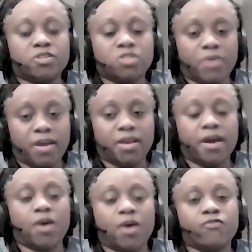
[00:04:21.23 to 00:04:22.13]
So
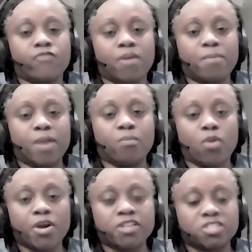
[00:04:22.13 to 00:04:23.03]
anyhow, from my
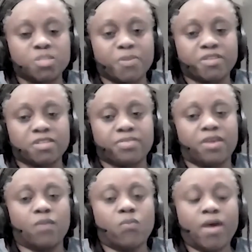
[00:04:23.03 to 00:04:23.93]
mortgage experience, I
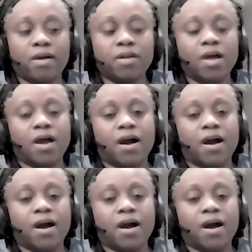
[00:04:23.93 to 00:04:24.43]
thought, well,